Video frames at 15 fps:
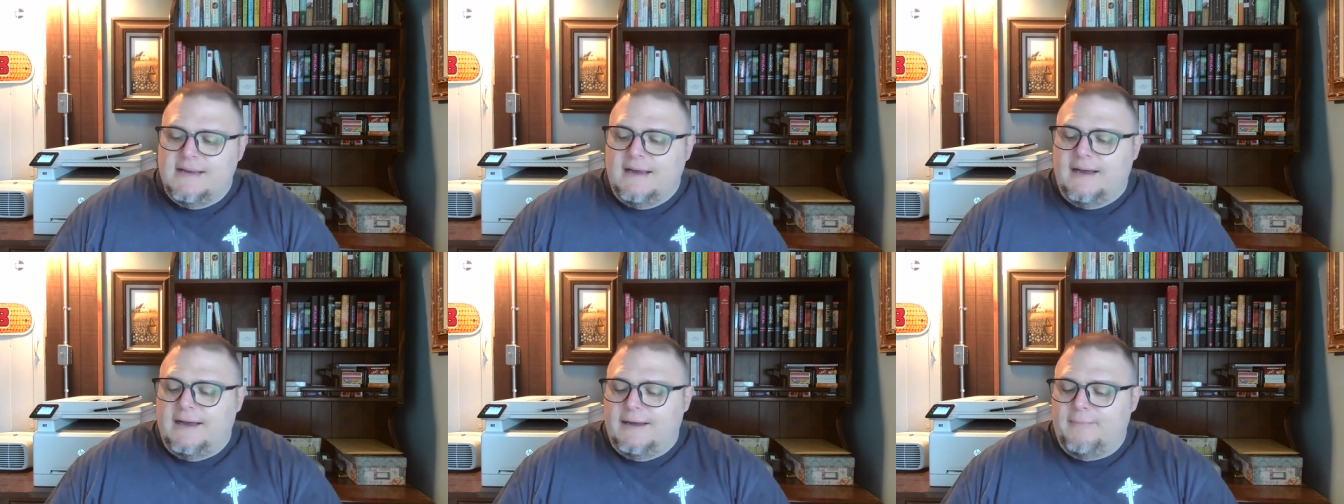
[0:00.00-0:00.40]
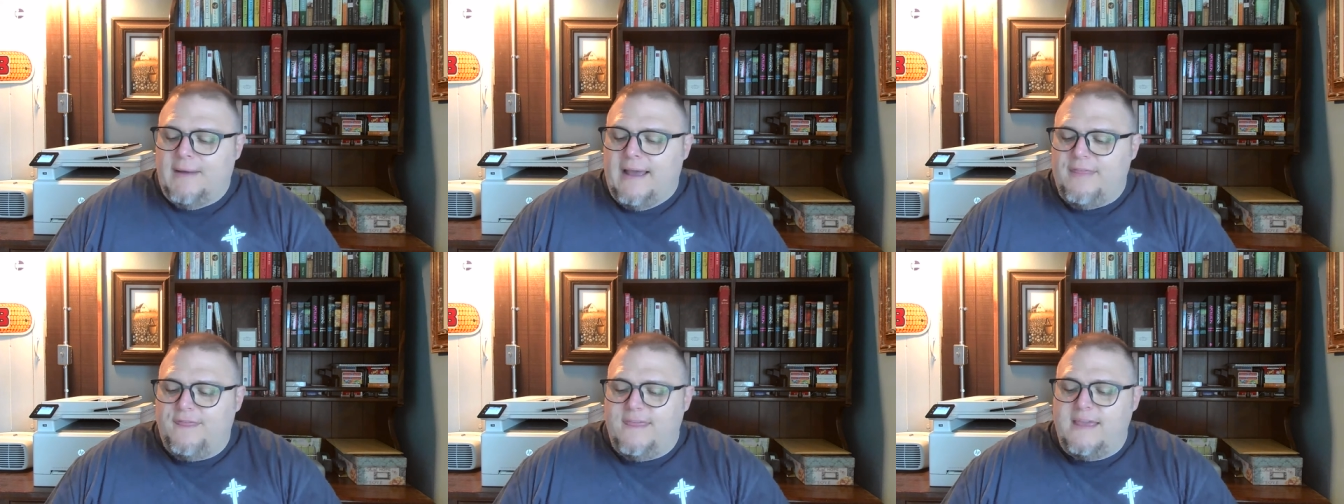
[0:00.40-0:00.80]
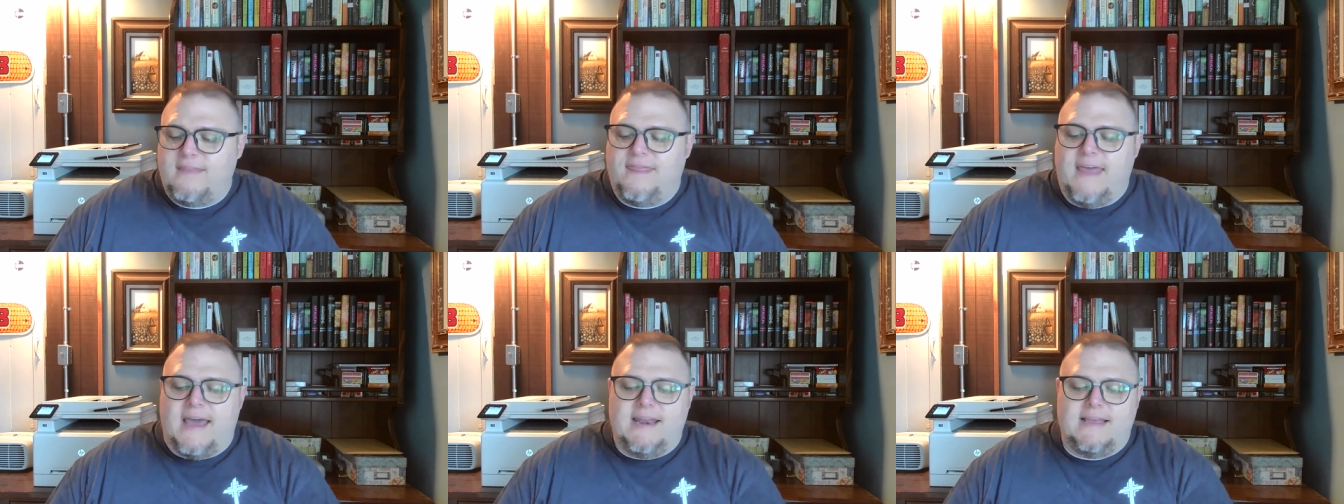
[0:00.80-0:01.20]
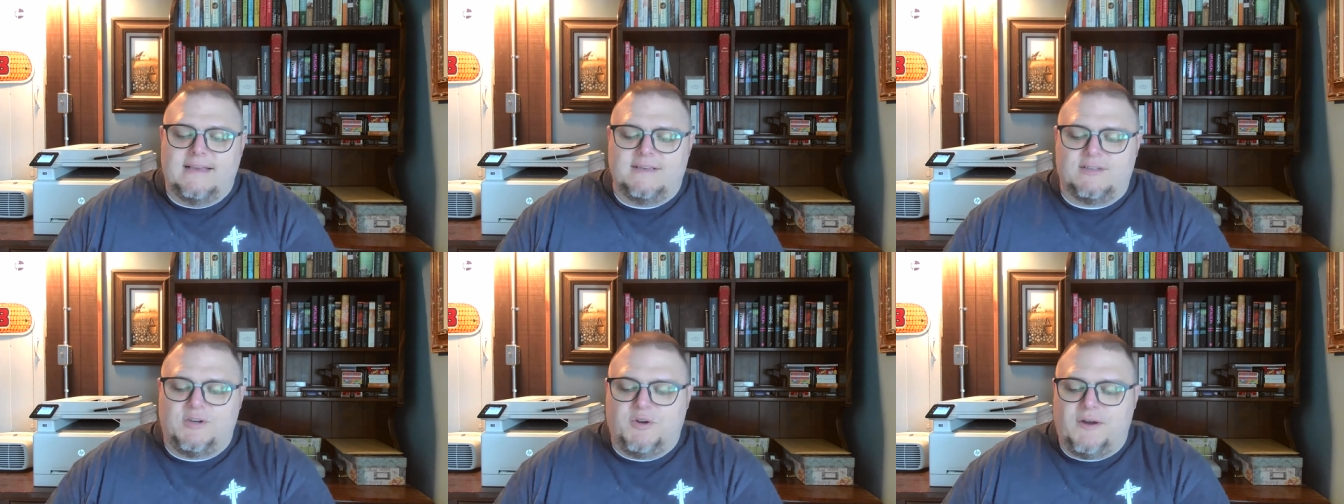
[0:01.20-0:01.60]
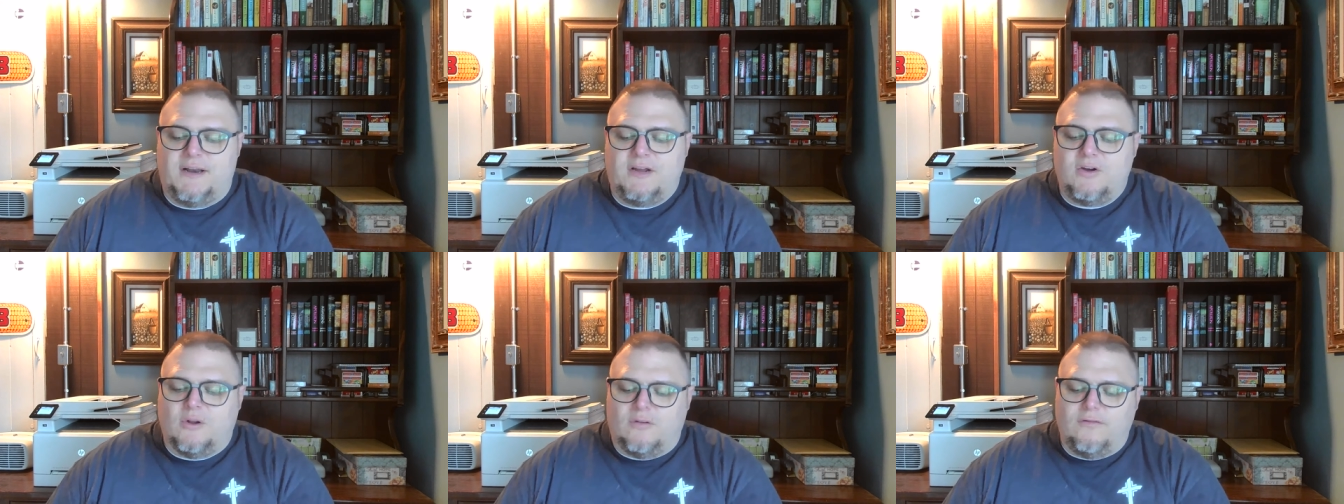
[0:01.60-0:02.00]
Um, I think that is
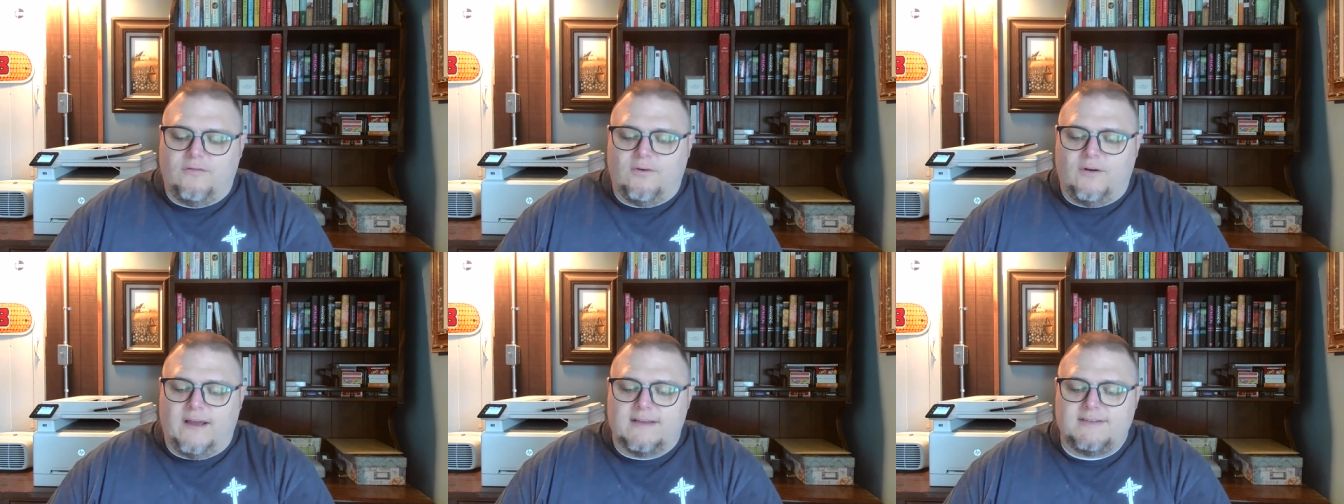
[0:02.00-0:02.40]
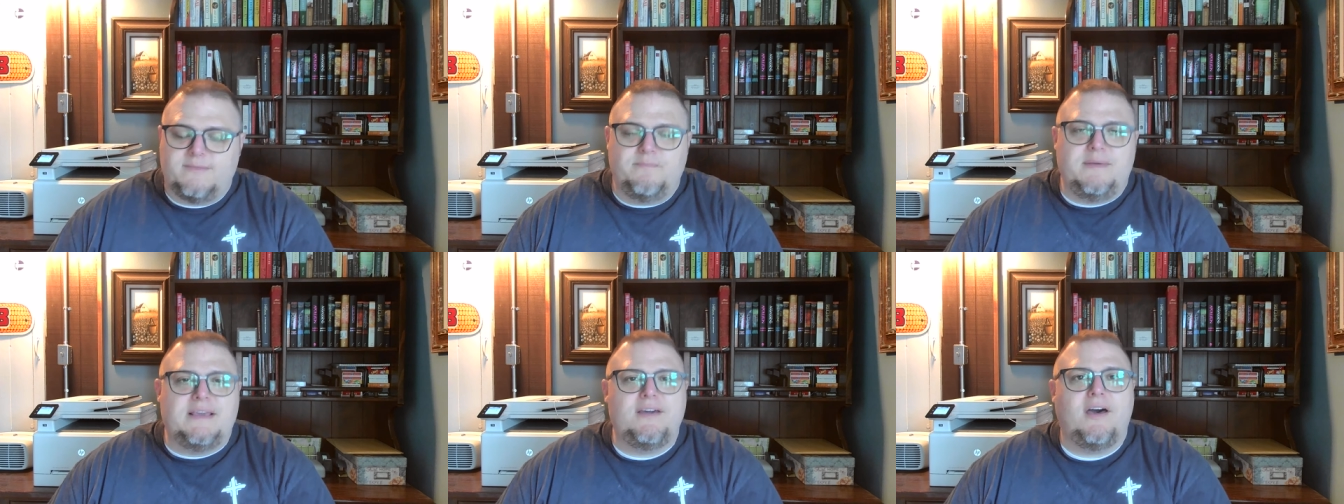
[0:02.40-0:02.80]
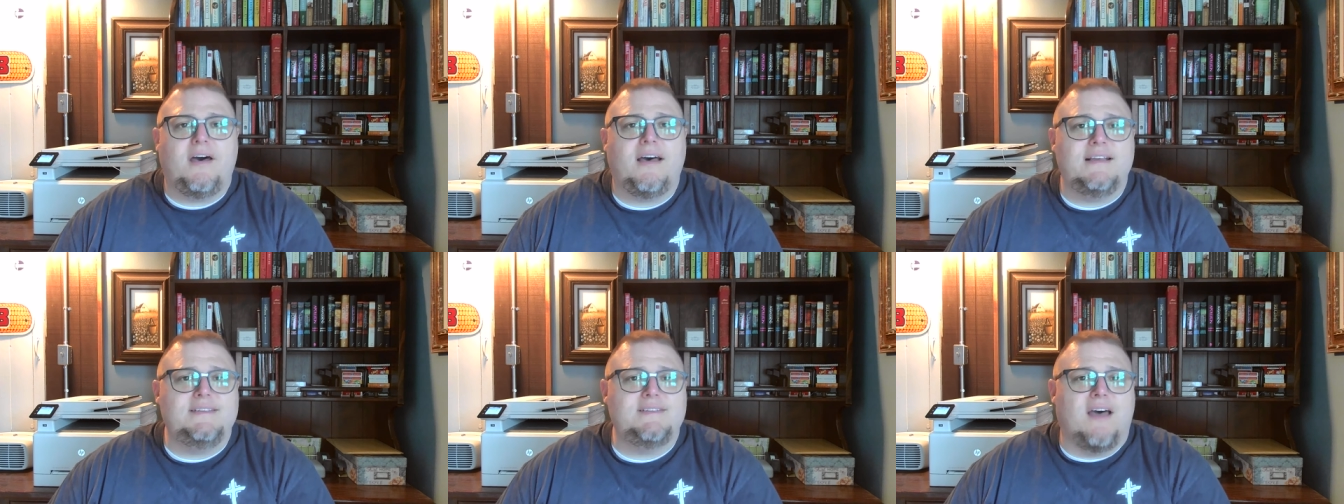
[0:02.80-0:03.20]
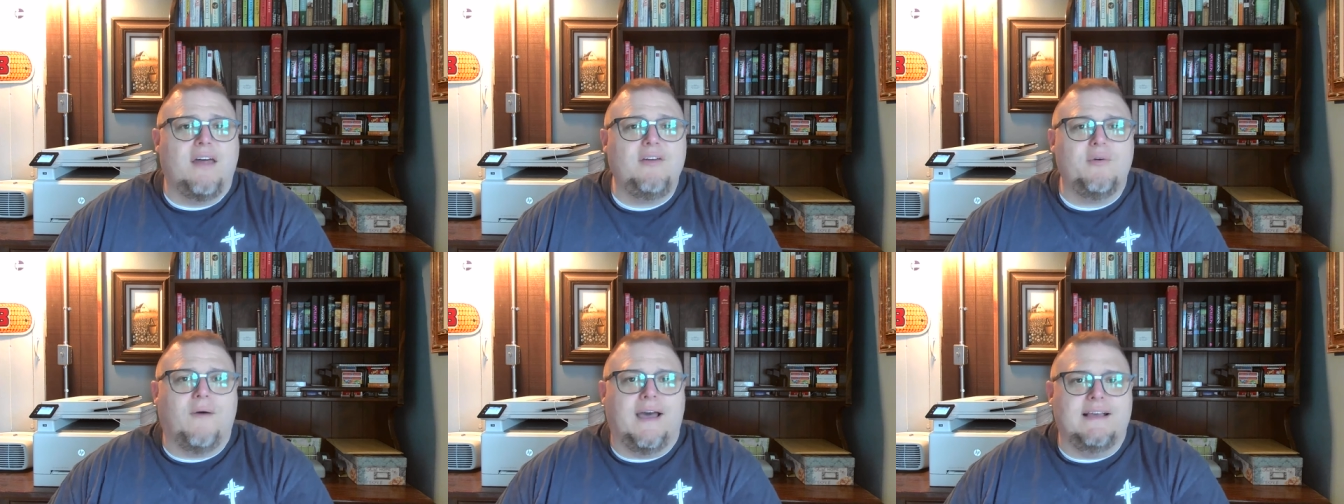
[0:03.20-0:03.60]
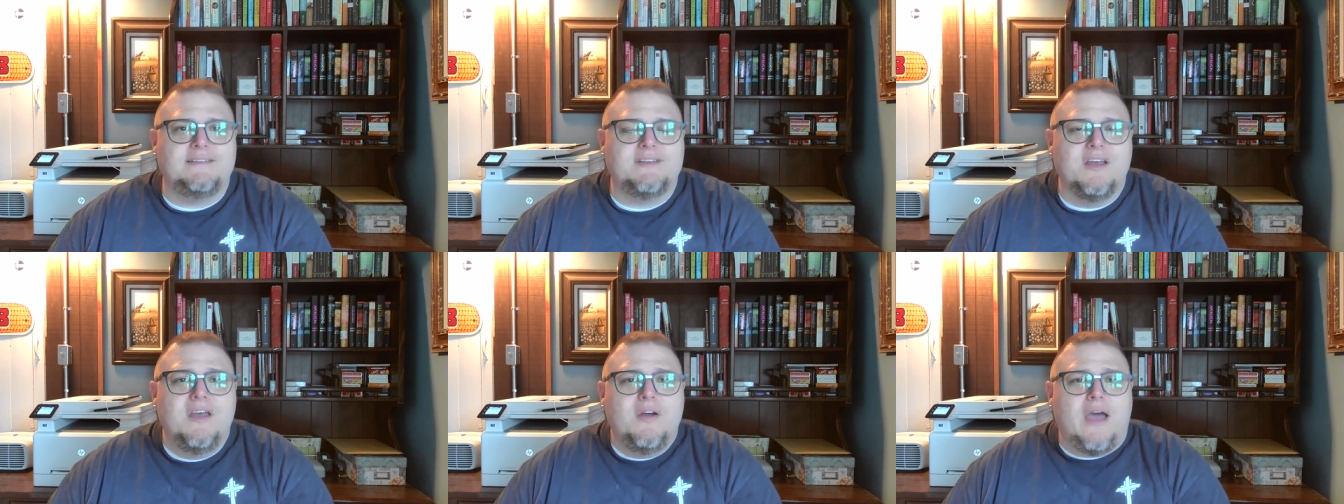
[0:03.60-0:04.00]
critical for us because otherwise,